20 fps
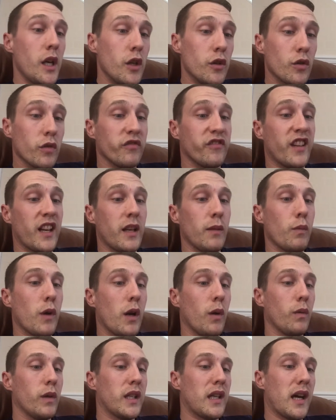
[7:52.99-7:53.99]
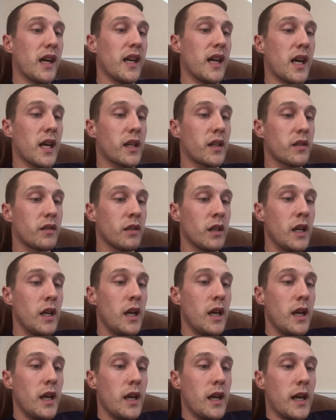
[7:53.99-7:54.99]
Done very well with Ajax,
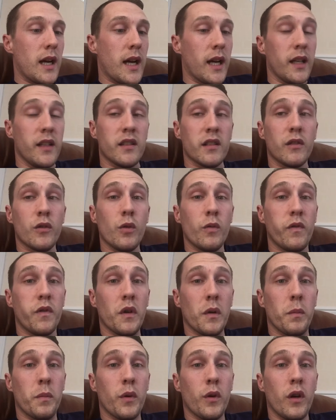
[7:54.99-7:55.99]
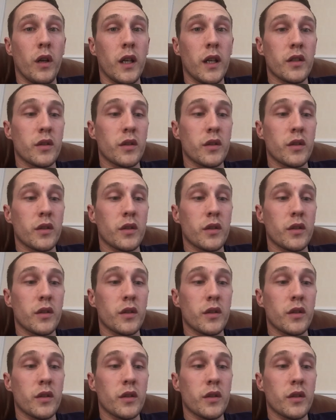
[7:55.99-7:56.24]
and he's a good footballer,